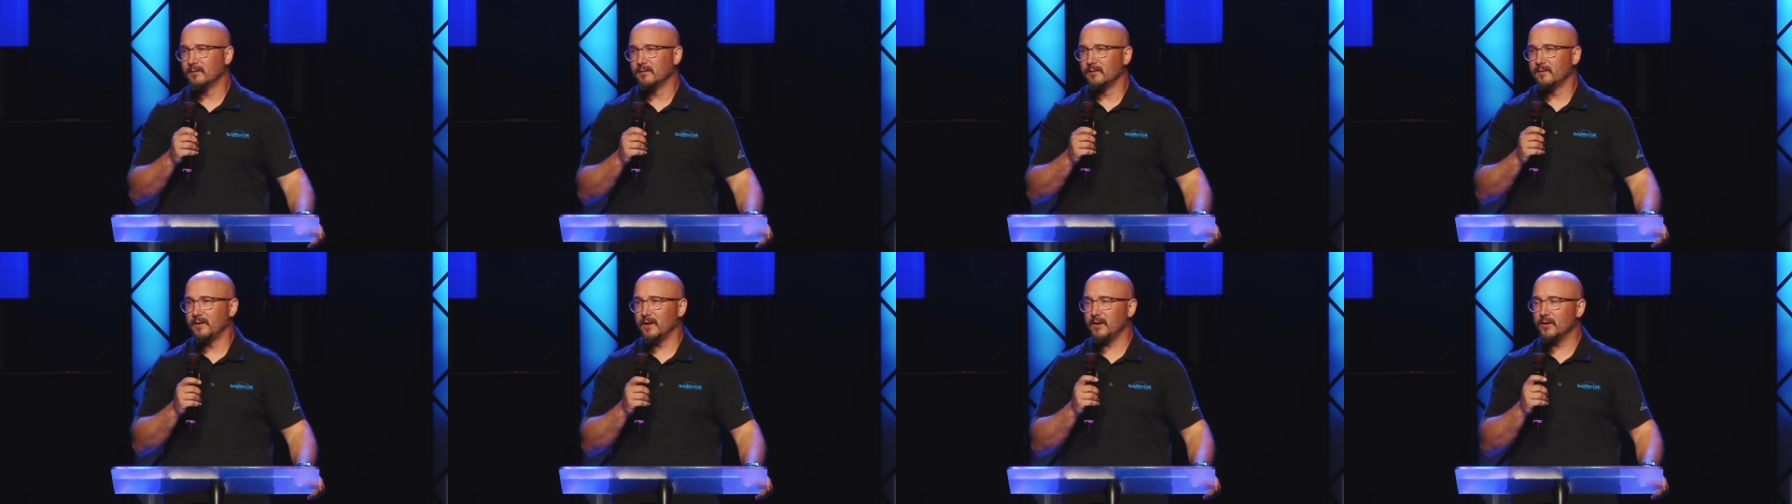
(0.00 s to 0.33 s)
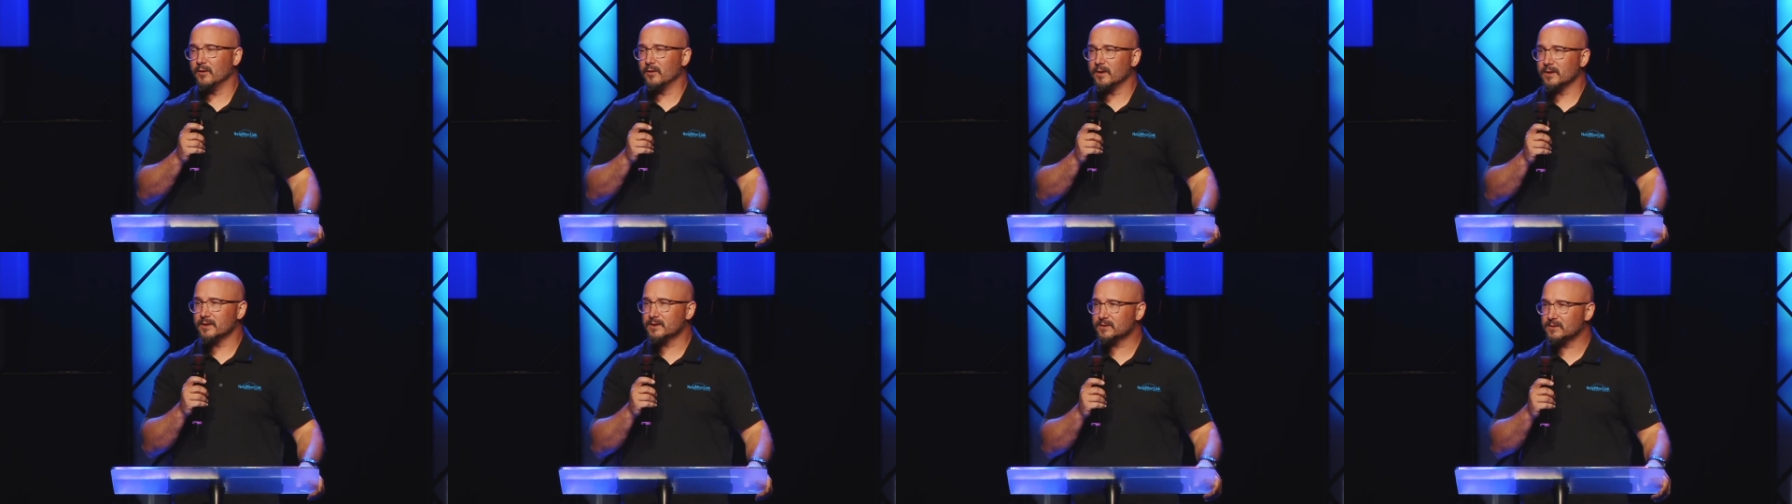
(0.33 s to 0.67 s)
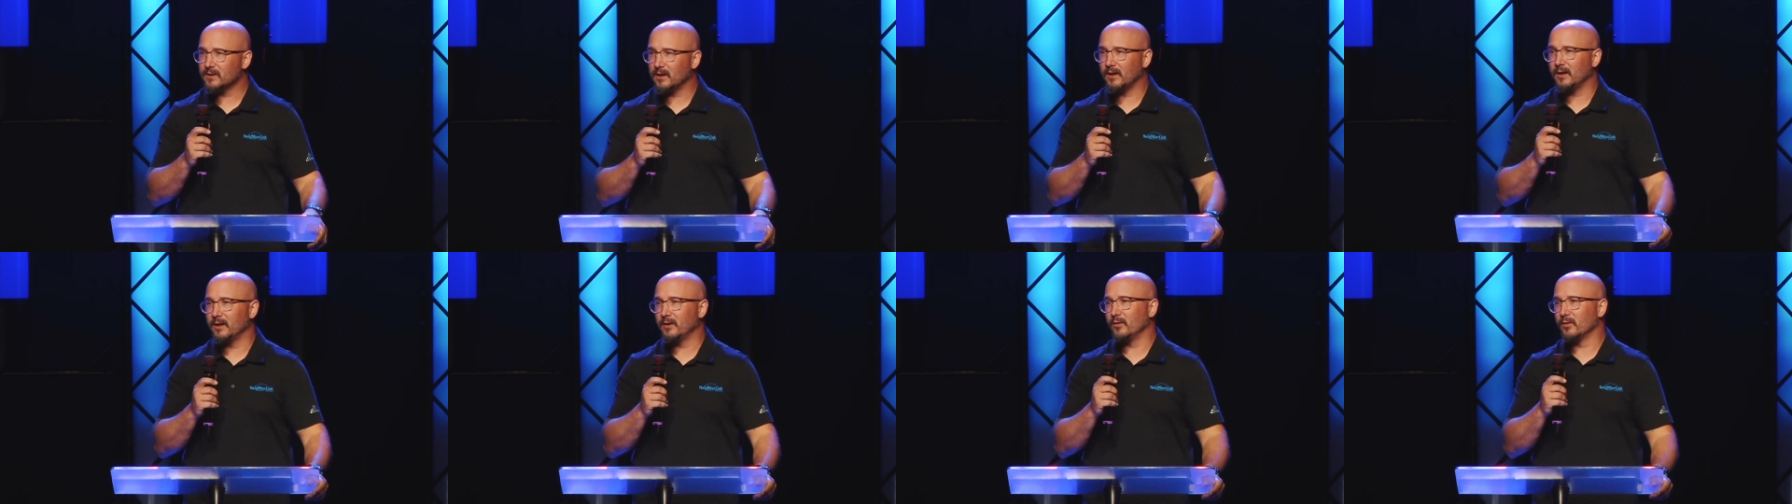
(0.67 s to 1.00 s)
that you're a
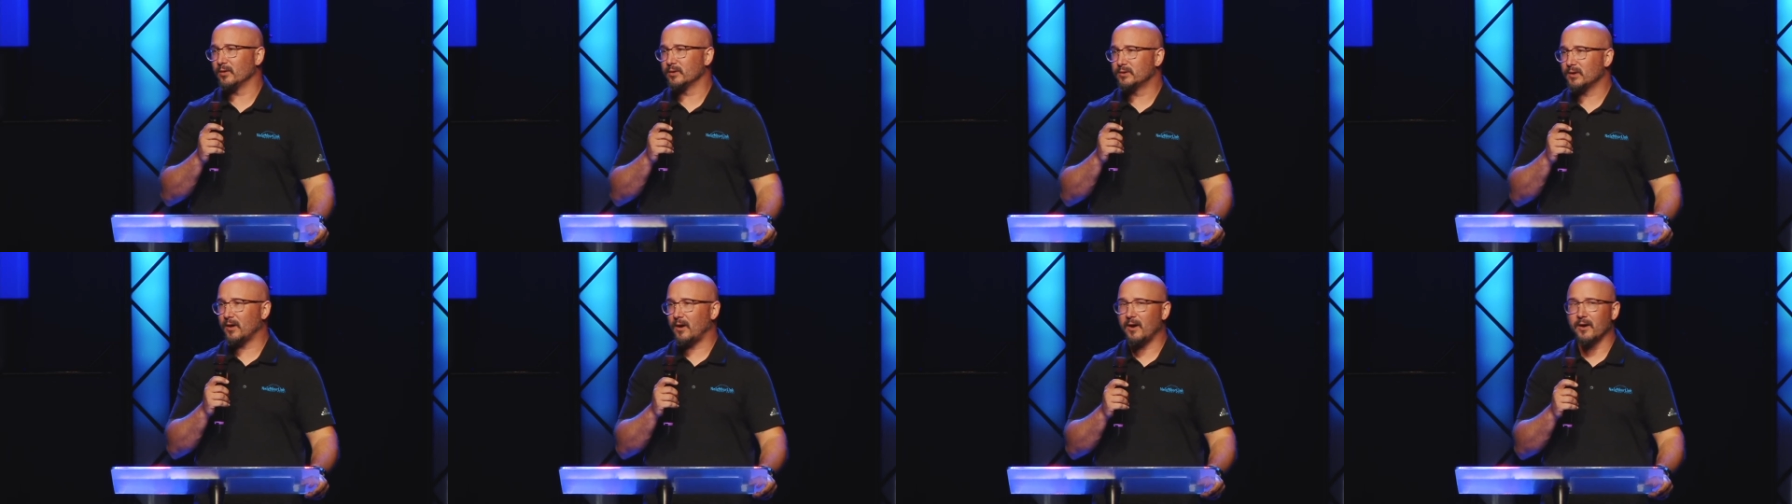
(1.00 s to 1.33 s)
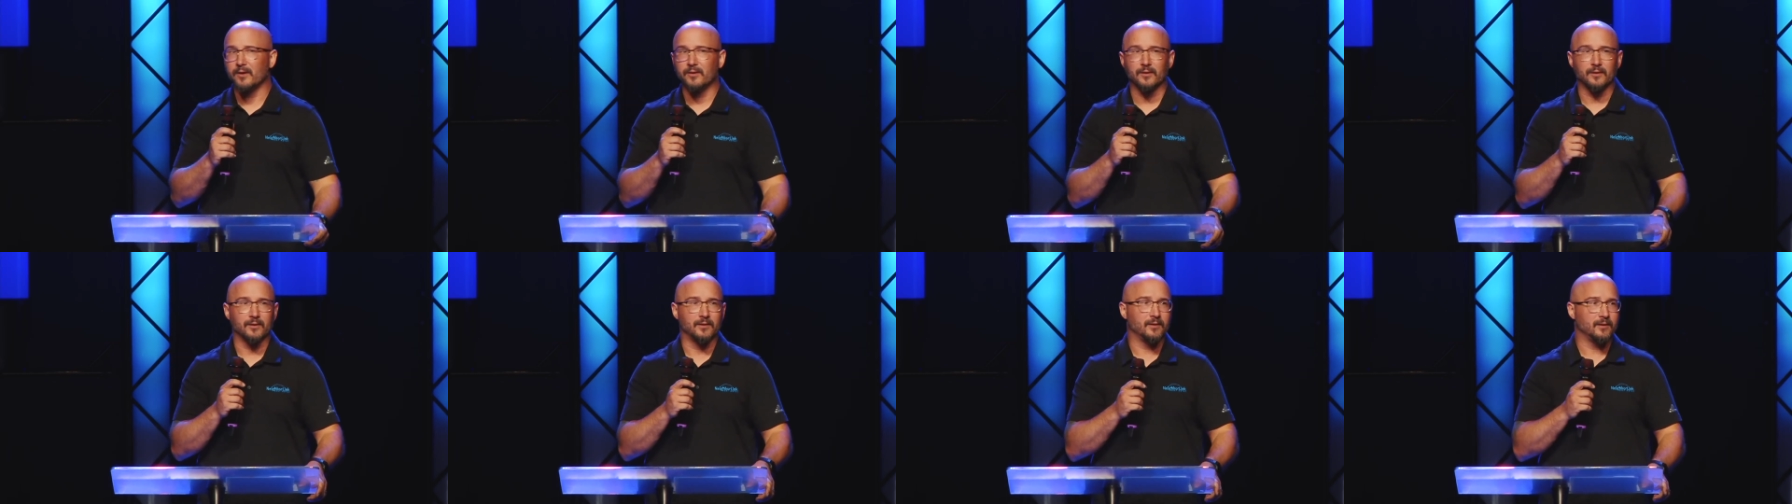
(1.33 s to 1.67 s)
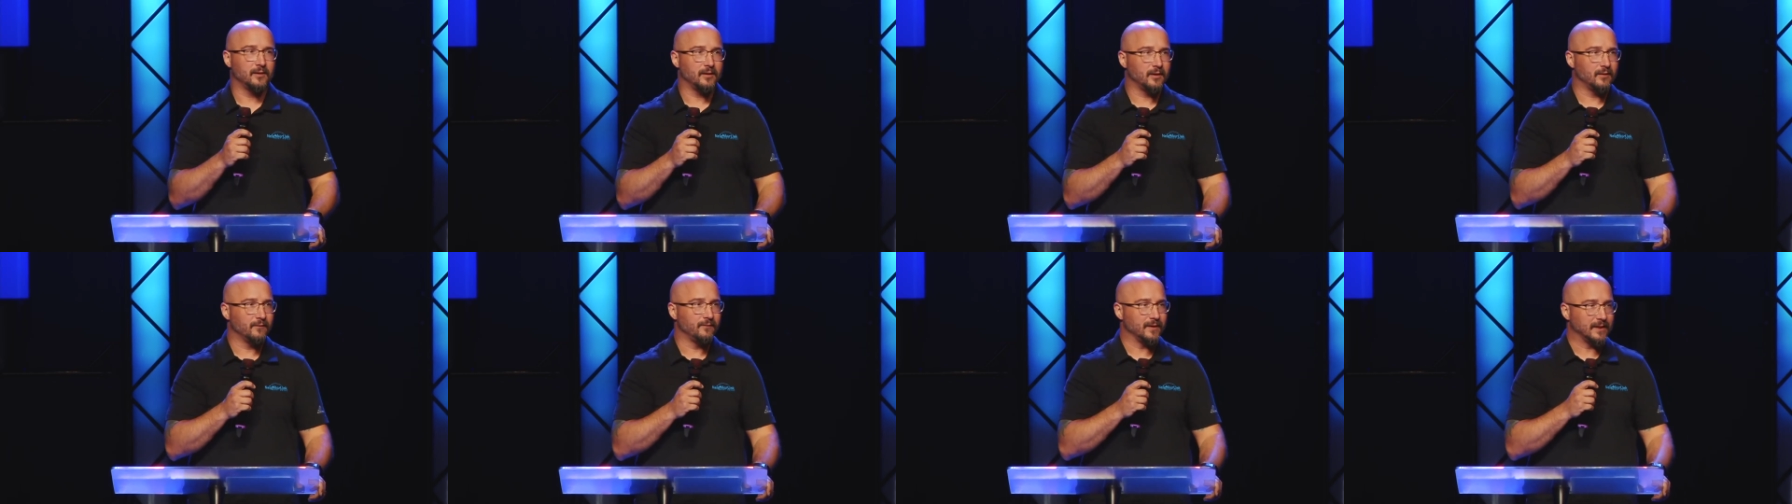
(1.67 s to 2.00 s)
son or daughter
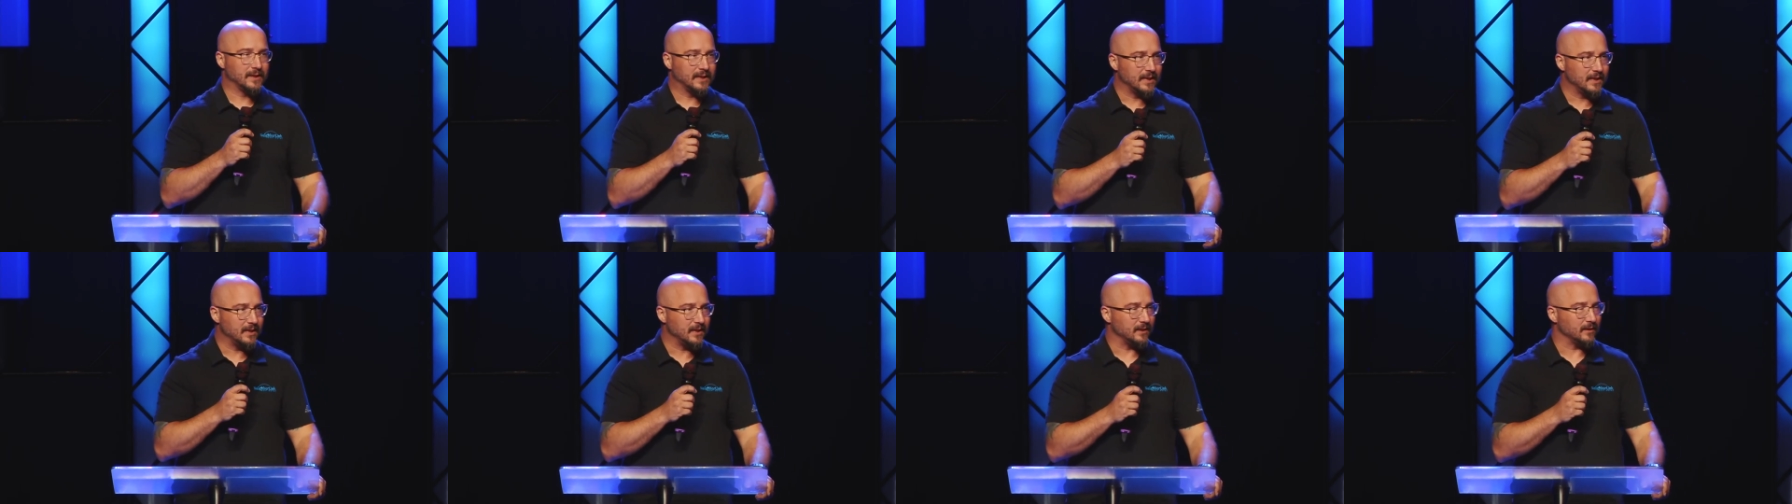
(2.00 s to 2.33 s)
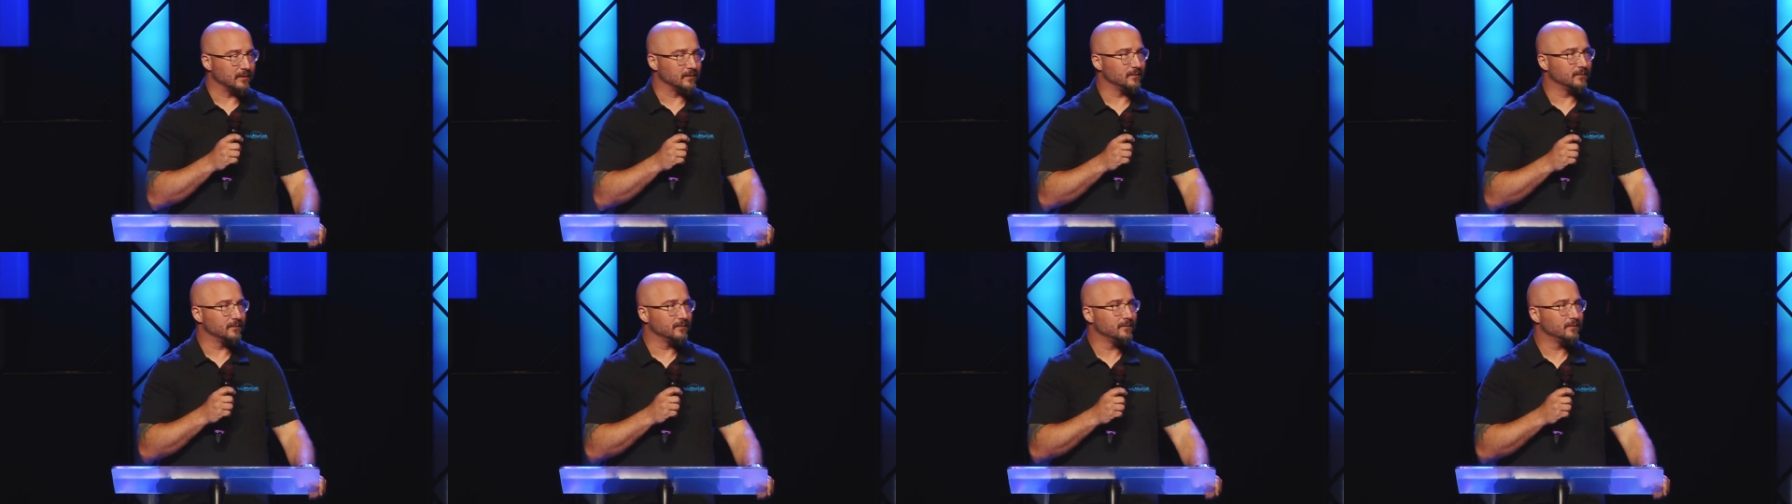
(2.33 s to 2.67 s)
of the king,